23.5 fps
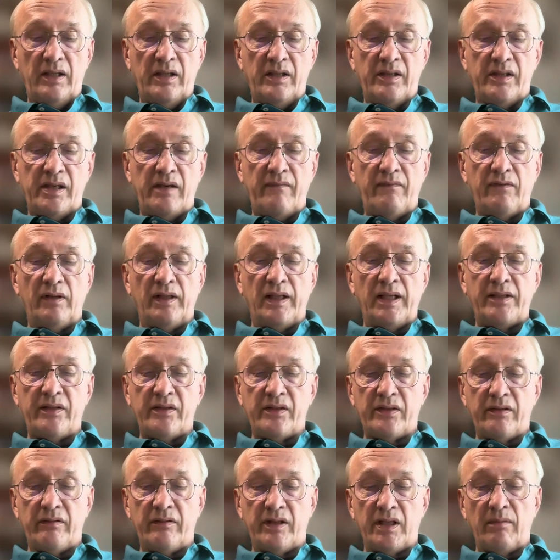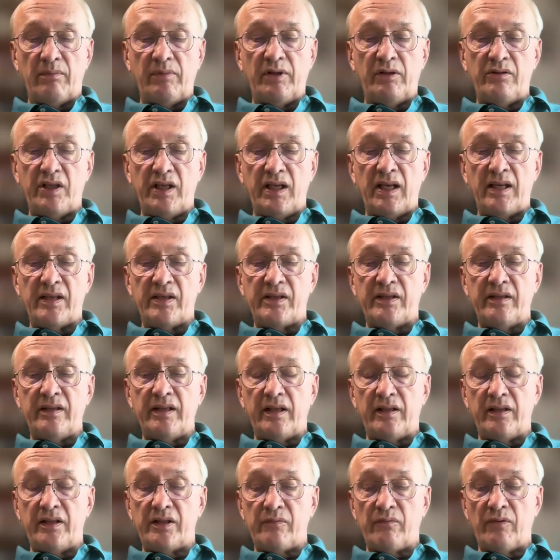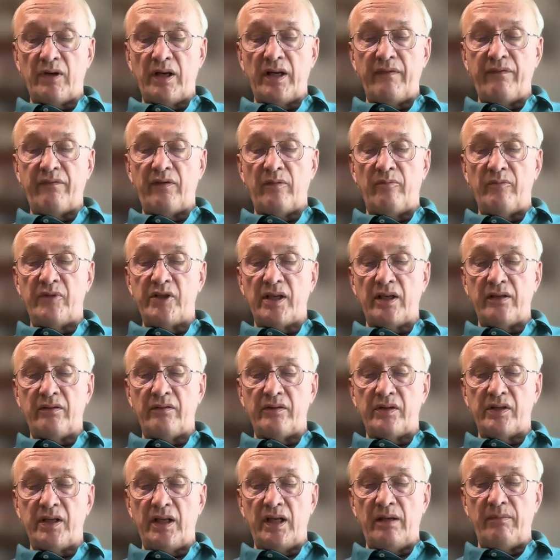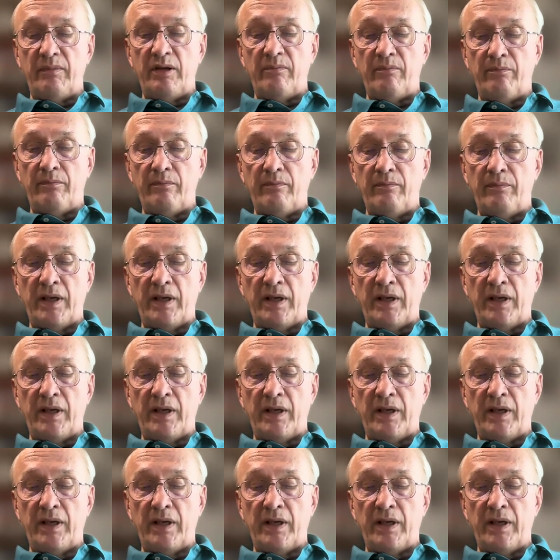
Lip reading: Several letters to W.G. Aston and his wife from Satow's time in